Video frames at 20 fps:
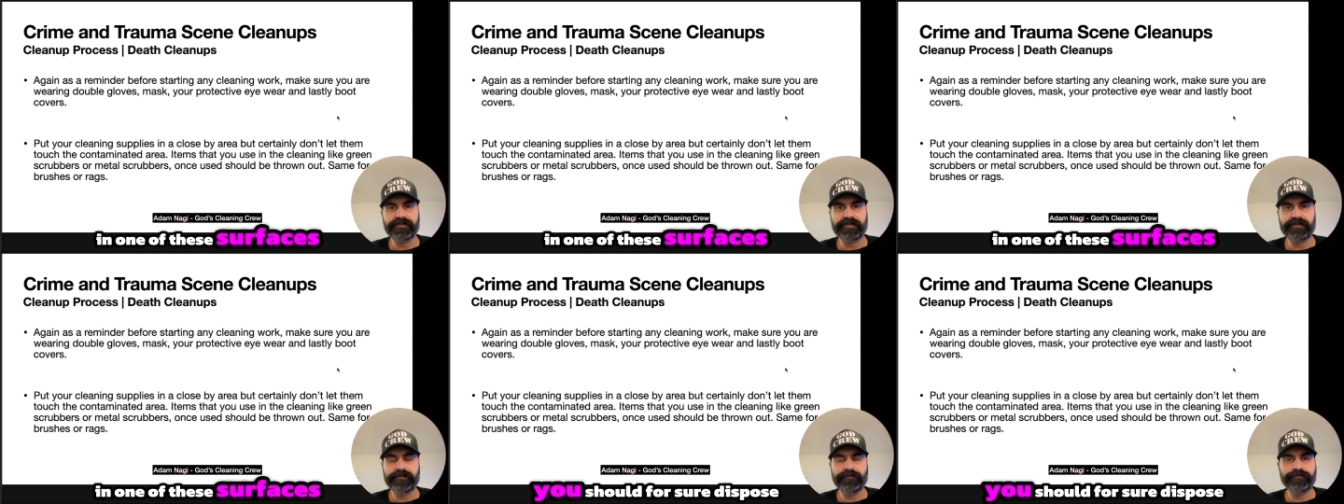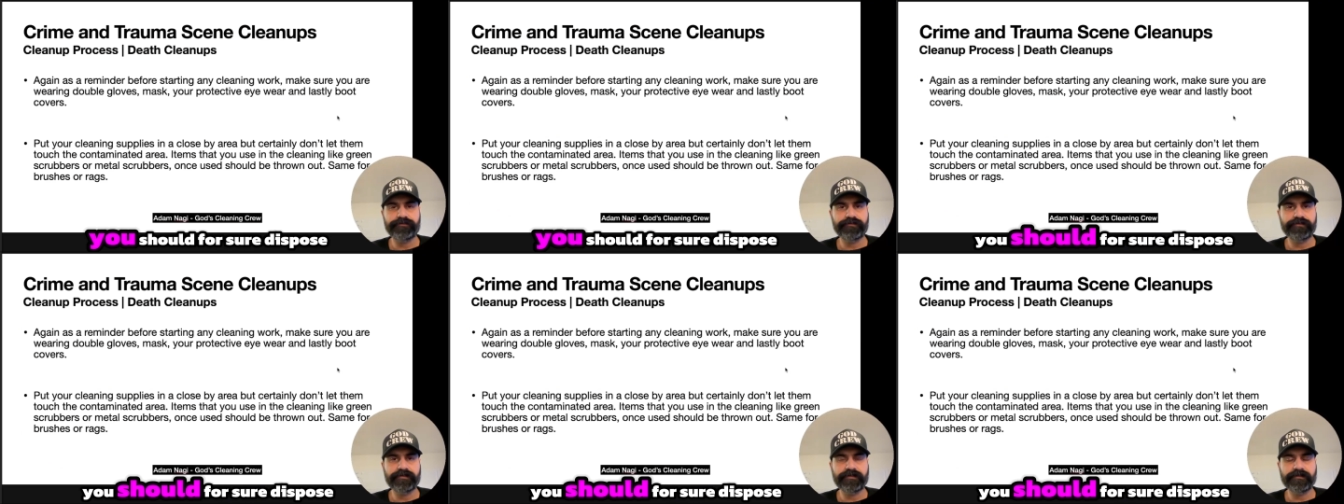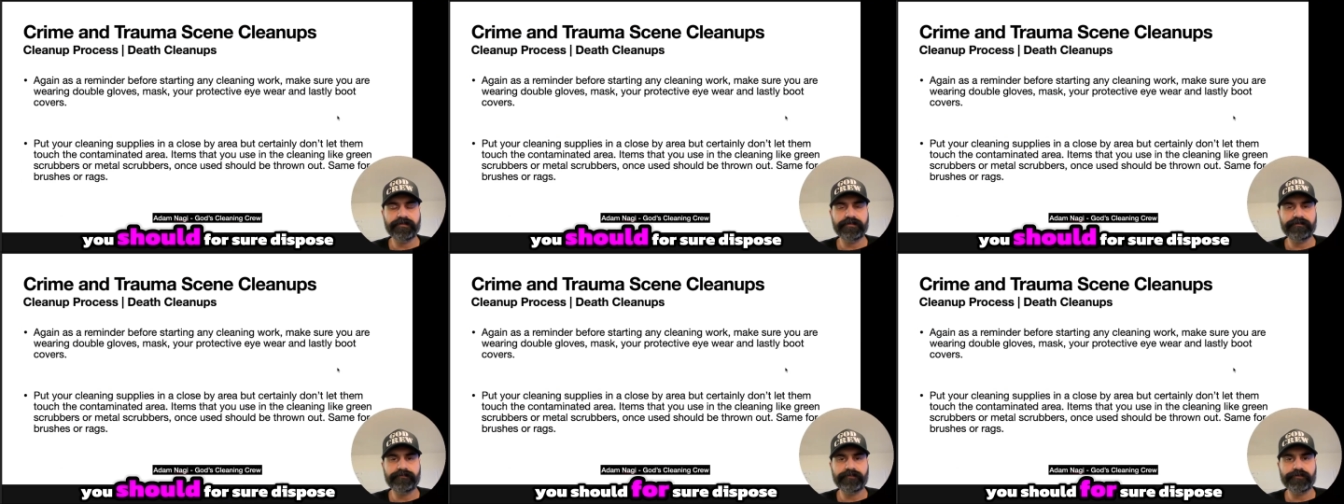you
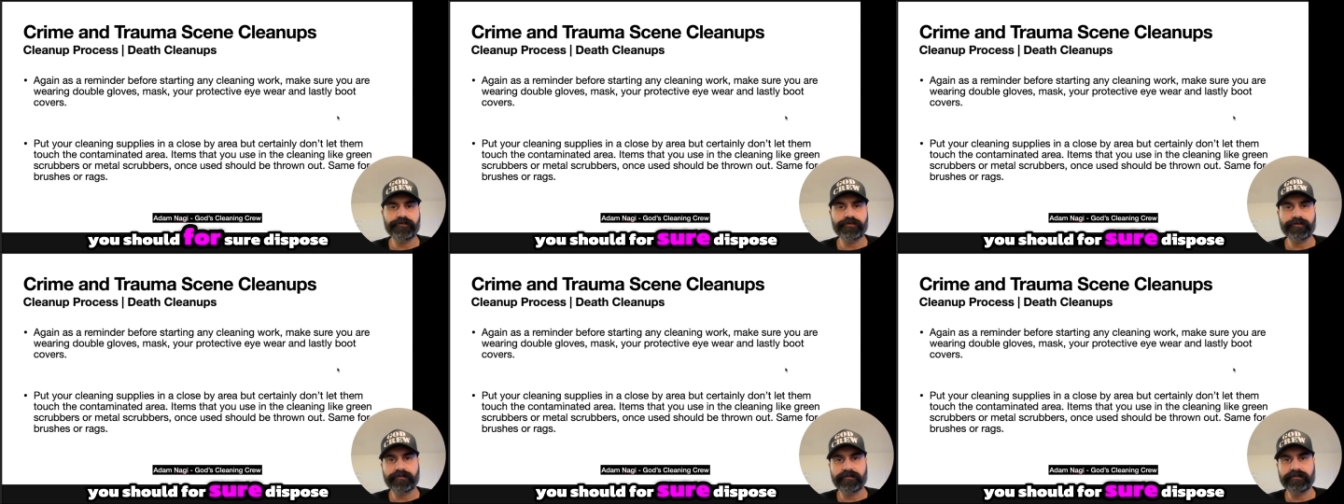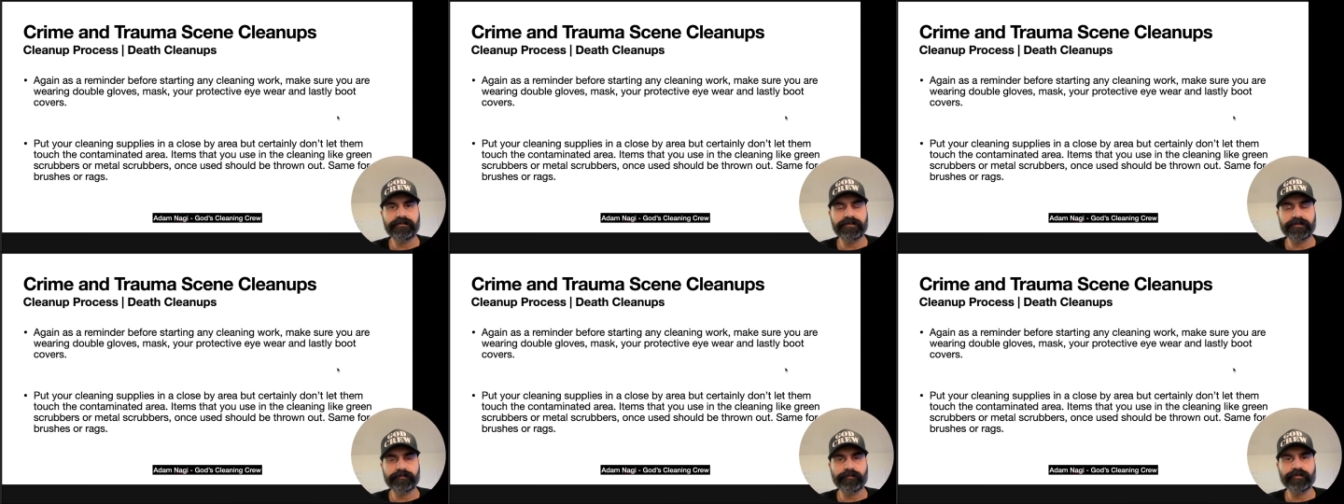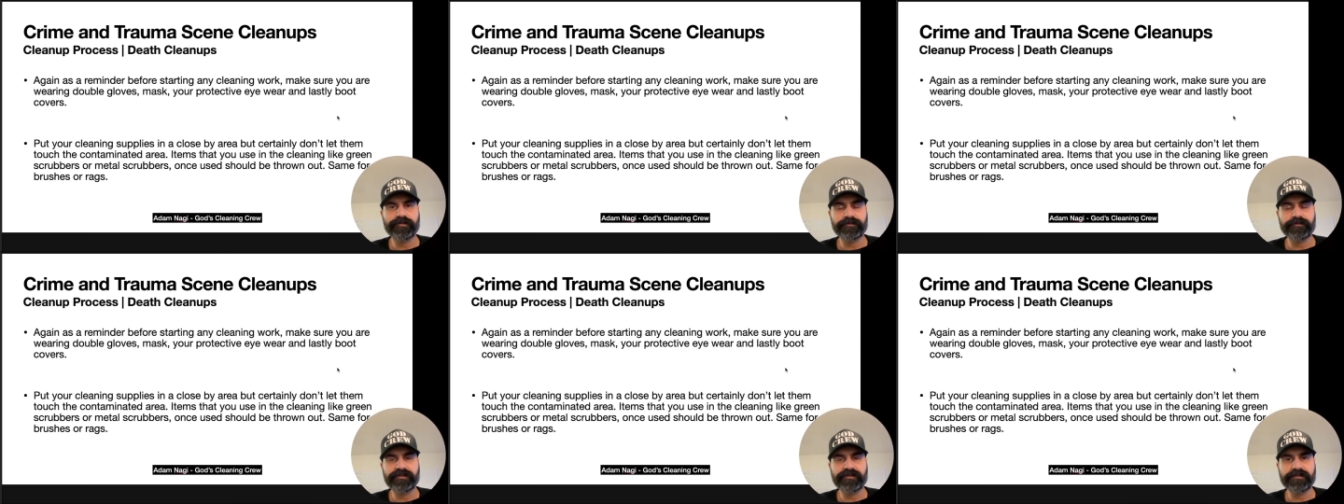should for sure
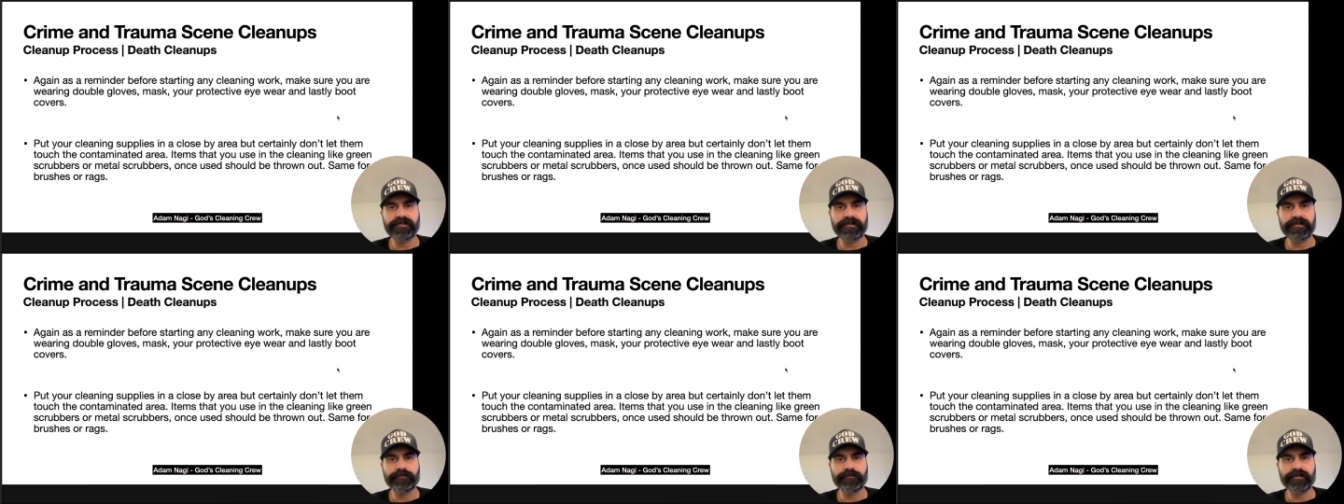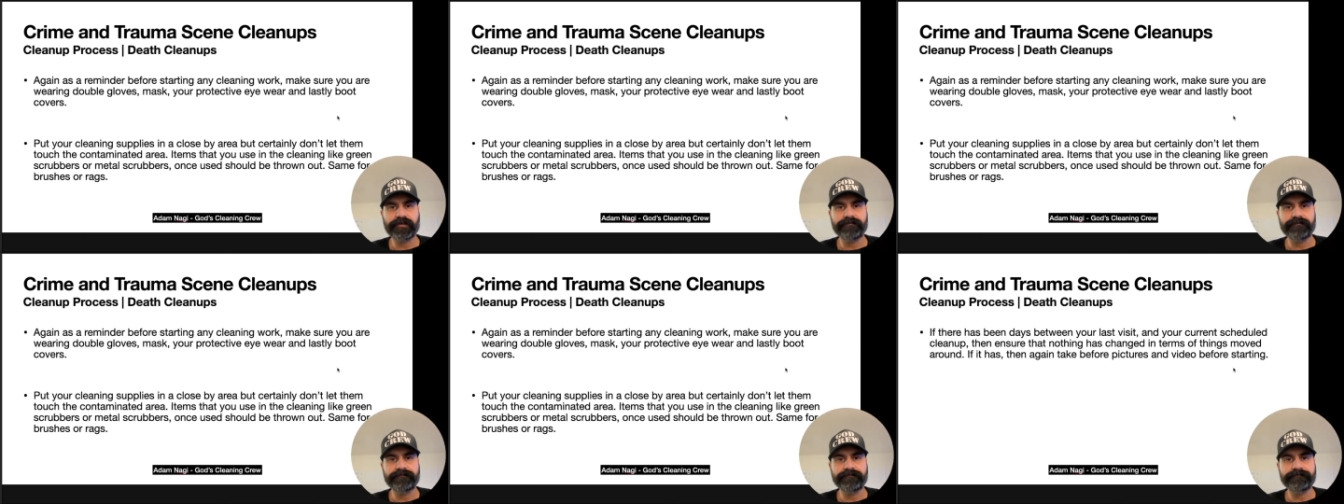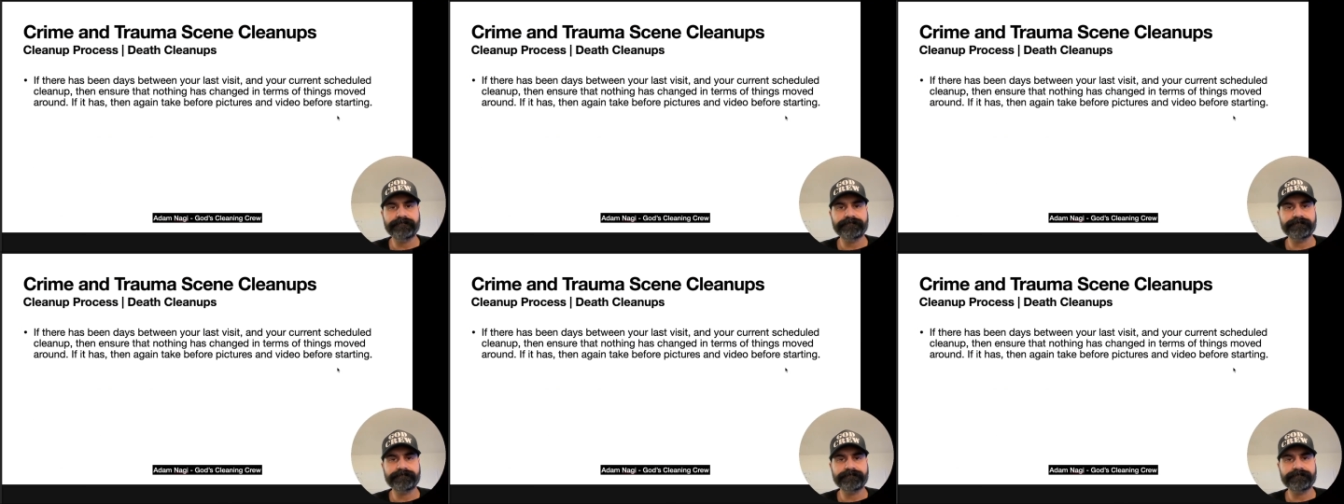dispose of it as well.